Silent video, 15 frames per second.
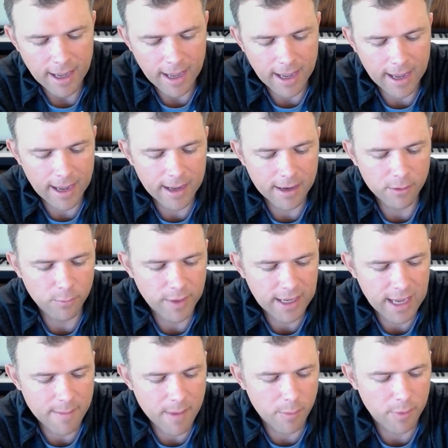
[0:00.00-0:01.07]
And we
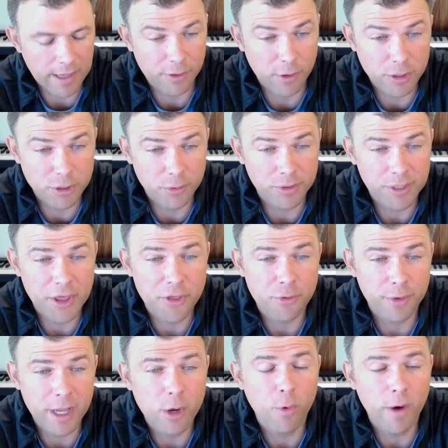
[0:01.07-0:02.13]
came up like there's really
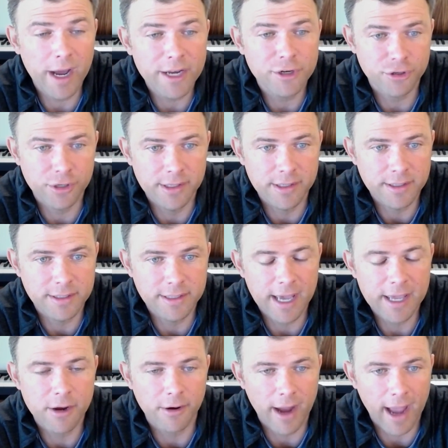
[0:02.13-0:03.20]
3 questions
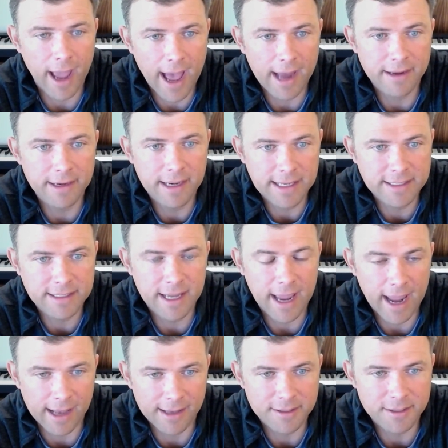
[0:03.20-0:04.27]
that your ad needs
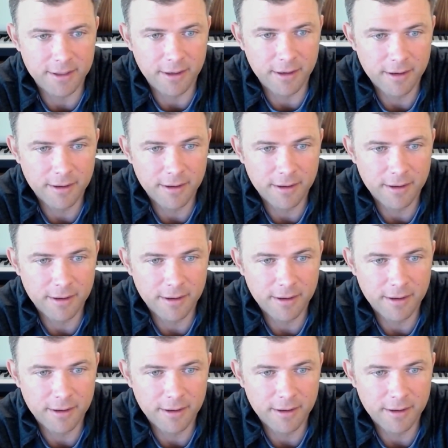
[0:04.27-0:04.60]
to answer.